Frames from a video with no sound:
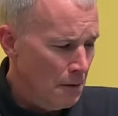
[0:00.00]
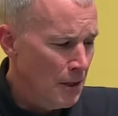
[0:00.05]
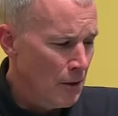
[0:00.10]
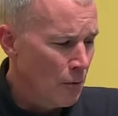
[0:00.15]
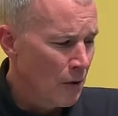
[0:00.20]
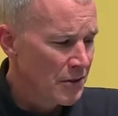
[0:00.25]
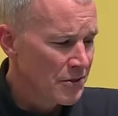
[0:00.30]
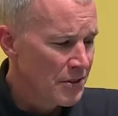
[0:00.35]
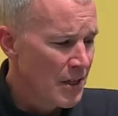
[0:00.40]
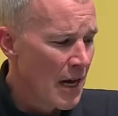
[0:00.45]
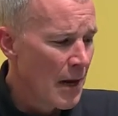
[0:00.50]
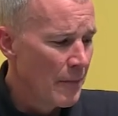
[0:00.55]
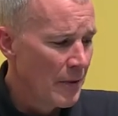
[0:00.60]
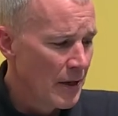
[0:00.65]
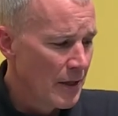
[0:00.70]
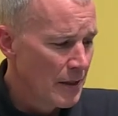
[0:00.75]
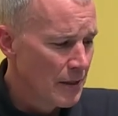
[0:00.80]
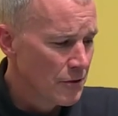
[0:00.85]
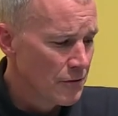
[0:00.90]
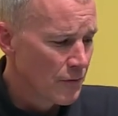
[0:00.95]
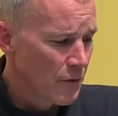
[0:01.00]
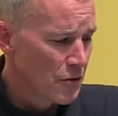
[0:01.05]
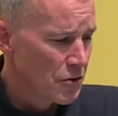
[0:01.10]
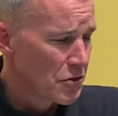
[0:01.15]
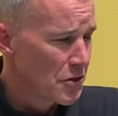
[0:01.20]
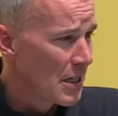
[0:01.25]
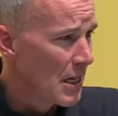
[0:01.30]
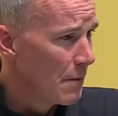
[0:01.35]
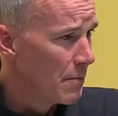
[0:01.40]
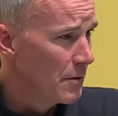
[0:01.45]
He was dominant. His
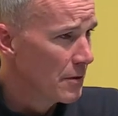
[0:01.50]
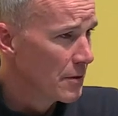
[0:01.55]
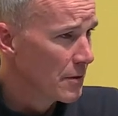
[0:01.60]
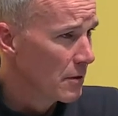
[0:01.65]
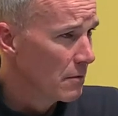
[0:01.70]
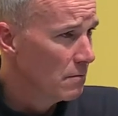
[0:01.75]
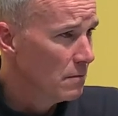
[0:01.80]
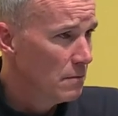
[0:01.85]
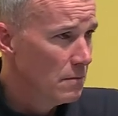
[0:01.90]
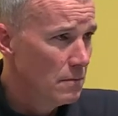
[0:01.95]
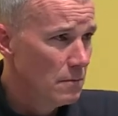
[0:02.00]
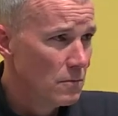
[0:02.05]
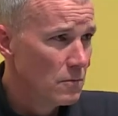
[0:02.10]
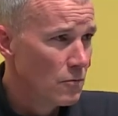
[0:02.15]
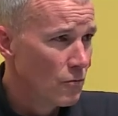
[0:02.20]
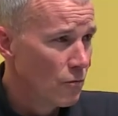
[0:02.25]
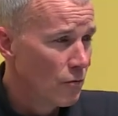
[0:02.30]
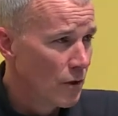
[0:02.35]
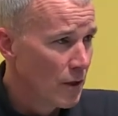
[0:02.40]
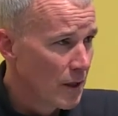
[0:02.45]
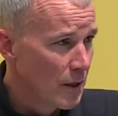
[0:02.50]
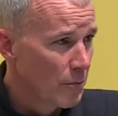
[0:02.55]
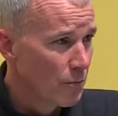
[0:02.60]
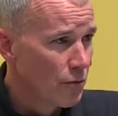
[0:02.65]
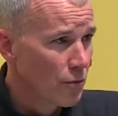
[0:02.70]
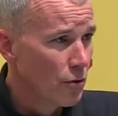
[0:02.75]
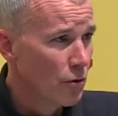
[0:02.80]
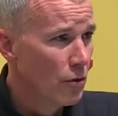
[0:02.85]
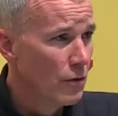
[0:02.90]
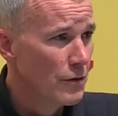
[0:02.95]
first step is he really
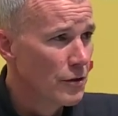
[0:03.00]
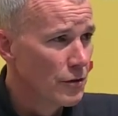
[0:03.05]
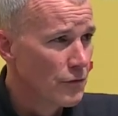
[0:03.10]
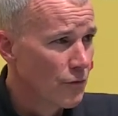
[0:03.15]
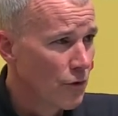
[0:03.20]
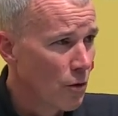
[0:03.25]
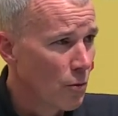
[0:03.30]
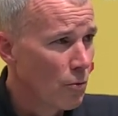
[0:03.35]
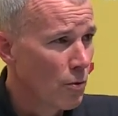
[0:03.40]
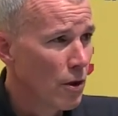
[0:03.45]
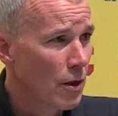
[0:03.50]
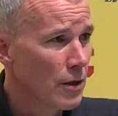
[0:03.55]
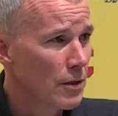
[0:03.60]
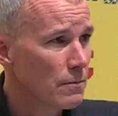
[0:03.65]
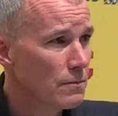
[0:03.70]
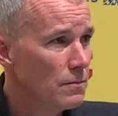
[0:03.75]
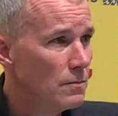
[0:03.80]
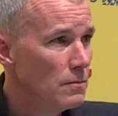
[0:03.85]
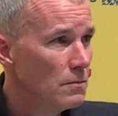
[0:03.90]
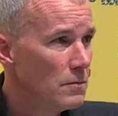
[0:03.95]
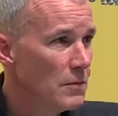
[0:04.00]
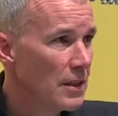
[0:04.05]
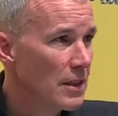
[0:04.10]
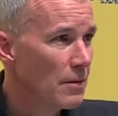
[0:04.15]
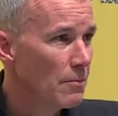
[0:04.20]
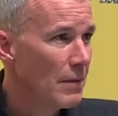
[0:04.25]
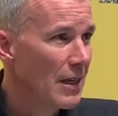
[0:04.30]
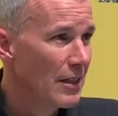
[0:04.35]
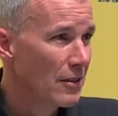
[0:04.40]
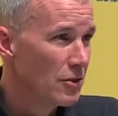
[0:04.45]
improved his footwork. He
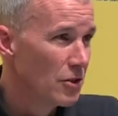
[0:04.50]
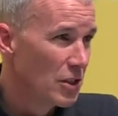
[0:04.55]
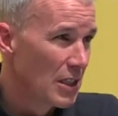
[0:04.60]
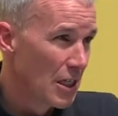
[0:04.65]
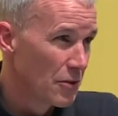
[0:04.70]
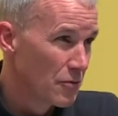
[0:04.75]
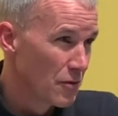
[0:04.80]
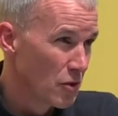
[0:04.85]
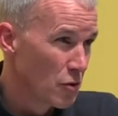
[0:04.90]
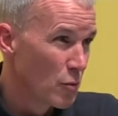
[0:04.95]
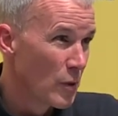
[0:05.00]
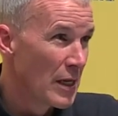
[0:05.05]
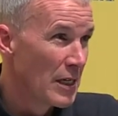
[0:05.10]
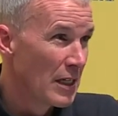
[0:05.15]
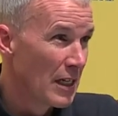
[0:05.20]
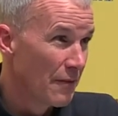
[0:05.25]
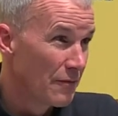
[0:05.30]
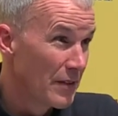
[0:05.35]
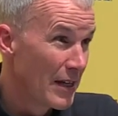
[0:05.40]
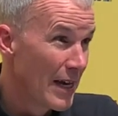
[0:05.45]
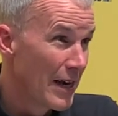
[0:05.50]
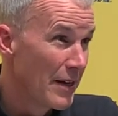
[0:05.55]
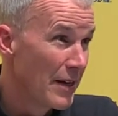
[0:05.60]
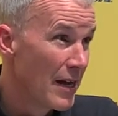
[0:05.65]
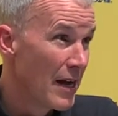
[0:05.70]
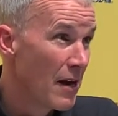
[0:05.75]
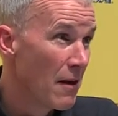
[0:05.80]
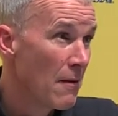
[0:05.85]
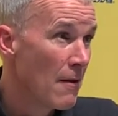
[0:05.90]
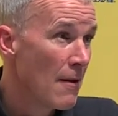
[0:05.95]
can make shots with his right and left hand
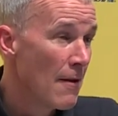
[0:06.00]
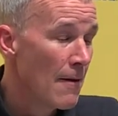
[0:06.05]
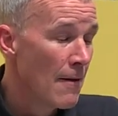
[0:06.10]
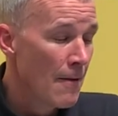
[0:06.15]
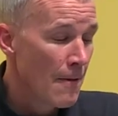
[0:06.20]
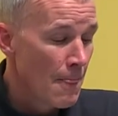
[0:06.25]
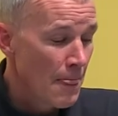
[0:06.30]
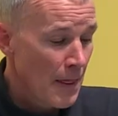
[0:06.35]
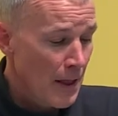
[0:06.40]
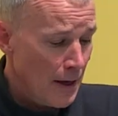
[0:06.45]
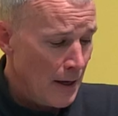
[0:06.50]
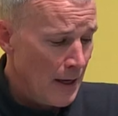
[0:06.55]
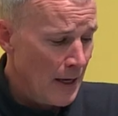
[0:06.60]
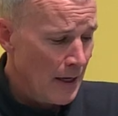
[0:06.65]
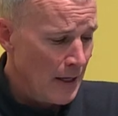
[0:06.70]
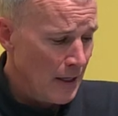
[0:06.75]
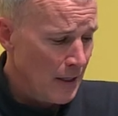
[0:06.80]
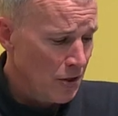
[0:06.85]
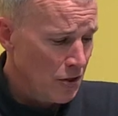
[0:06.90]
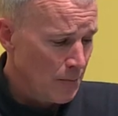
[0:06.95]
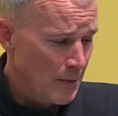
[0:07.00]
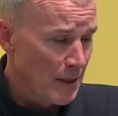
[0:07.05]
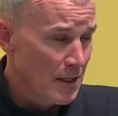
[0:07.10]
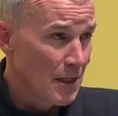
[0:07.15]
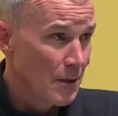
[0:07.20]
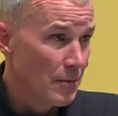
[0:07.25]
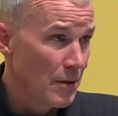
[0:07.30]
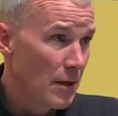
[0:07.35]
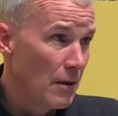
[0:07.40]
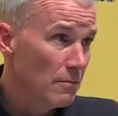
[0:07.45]
now. And he's
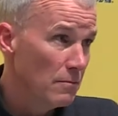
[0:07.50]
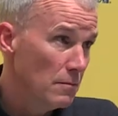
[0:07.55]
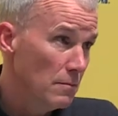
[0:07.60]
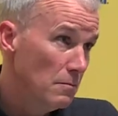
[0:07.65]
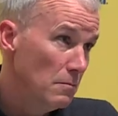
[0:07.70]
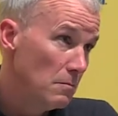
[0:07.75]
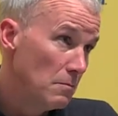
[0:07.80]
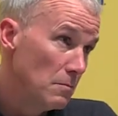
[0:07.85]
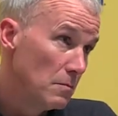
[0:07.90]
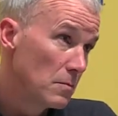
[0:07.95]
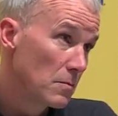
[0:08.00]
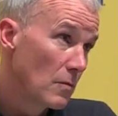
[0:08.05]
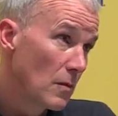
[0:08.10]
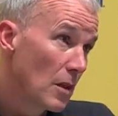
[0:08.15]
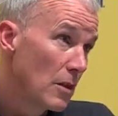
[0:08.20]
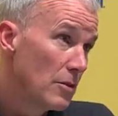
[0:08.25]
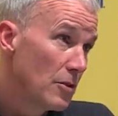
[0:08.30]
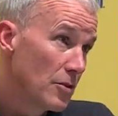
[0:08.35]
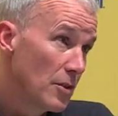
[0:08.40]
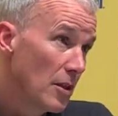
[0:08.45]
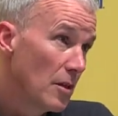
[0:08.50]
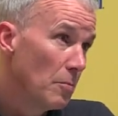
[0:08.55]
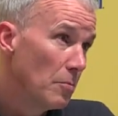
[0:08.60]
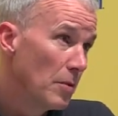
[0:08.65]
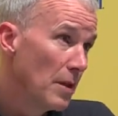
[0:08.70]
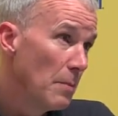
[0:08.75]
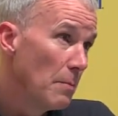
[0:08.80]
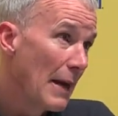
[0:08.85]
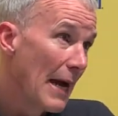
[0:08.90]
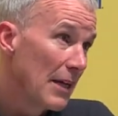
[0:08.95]
become just a
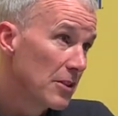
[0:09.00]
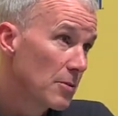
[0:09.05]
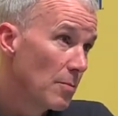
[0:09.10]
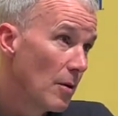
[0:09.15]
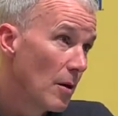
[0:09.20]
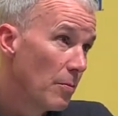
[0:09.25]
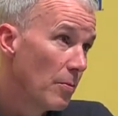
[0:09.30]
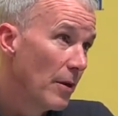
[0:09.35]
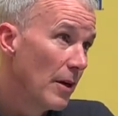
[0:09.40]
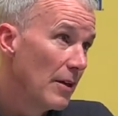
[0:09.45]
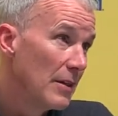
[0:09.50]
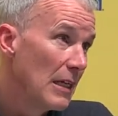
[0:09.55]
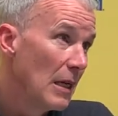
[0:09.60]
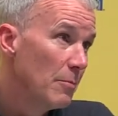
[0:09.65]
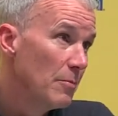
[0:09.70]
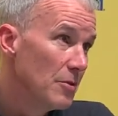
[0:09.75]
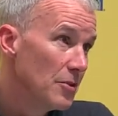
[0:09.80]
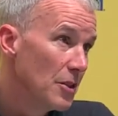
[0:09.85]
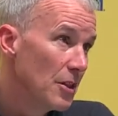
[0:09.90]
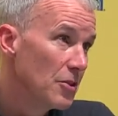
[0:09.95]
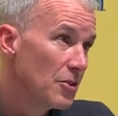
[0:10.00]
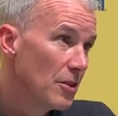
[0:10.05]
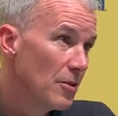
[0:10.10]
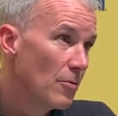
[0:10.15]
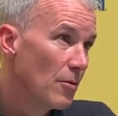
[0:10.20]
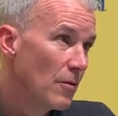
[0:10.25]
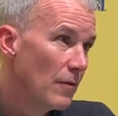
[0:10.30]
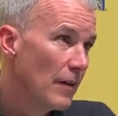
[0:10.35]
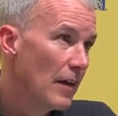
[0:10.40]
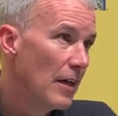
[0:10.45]
complete basketball player at that position.
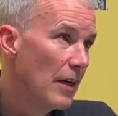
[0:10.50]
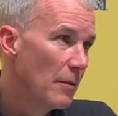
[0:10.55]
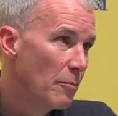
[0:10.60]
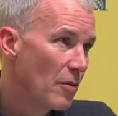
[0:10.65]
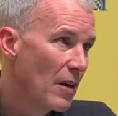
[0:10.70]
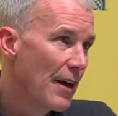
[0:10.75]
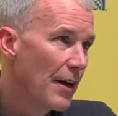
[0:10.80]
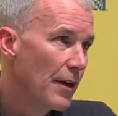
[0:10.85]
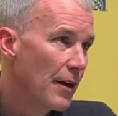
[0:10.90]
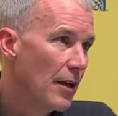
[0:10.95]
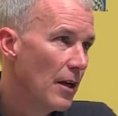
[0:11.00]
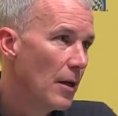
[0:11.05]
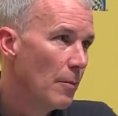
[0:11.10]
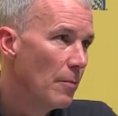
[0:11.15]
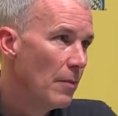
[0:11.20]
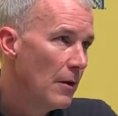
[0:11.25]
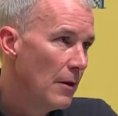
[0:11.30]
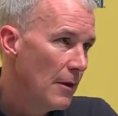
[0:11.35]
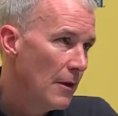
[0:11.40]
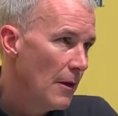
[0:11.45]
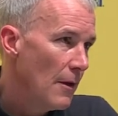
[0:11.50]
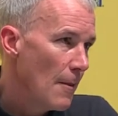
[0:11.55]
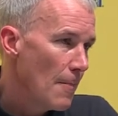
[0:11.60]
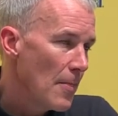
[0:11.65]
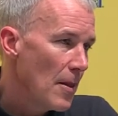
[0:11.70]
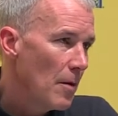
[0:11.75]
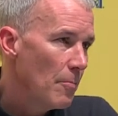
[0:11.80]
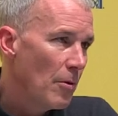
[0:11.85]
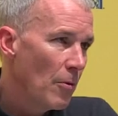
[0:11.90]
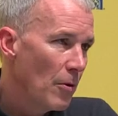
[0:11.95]
We're very proud of him.
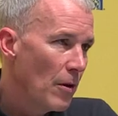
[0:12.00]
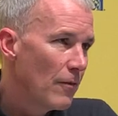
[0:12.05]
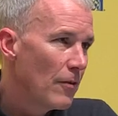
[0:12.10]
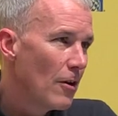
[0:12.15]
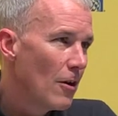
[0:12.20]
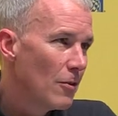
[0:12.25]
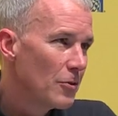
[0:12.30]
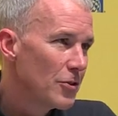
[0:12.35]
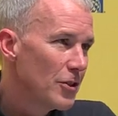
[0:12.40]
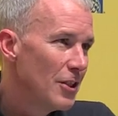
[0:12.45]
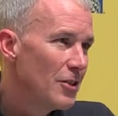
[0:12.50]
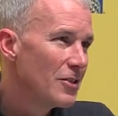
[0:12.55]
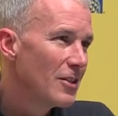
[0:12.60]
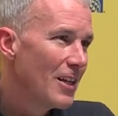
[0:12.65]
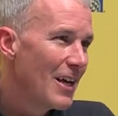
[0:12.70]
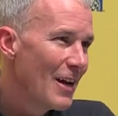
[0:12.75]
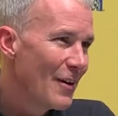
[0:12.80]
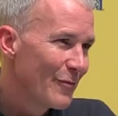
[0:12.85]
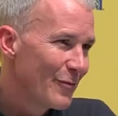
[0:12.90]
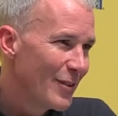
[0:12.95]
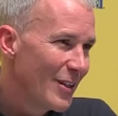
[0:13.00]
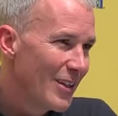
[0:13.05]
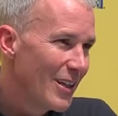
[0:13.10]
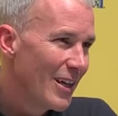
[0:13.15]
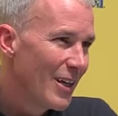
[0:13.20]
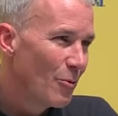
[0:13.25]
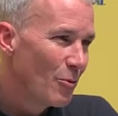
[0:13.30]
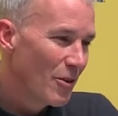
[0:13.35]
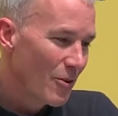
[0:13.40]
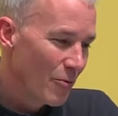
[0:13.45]
But we have a long season left, and
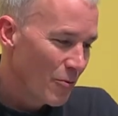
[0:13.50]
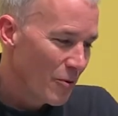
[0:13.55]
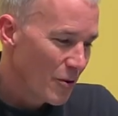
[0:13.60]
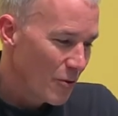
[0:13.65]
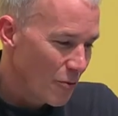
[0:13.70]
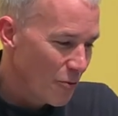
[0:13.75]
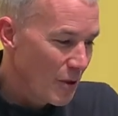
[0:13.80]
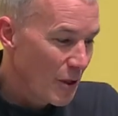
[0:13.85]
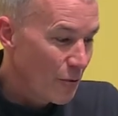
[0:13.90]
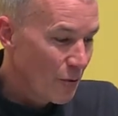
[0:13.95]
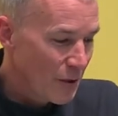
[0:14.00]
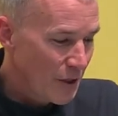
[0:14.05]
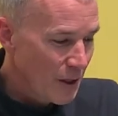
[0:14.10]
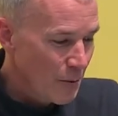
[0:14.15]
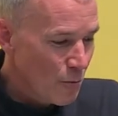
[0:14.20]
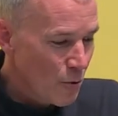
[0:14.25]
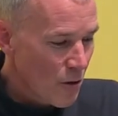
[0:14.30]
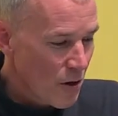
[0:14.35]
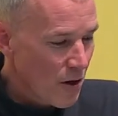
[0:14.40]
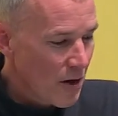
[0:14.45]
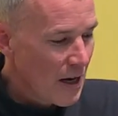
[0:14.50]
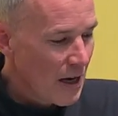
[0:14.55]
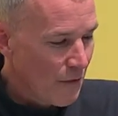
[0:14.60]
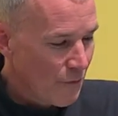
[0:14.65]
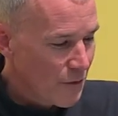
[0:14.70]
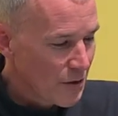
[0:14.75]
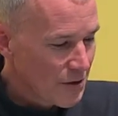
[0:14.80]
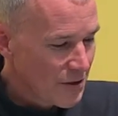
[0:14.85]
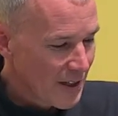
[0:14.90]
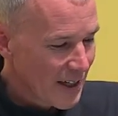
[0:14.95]
we will need more
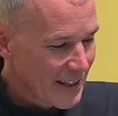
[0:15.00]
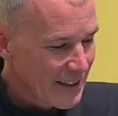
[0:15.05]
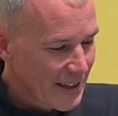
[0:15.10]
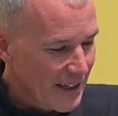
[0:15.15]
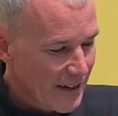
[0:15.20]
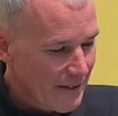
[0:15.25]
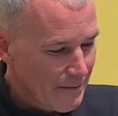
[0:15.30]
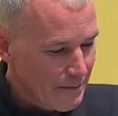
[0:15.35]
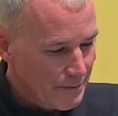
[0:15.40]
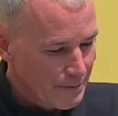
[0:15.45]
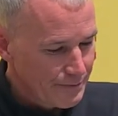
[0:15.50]
efforts like that.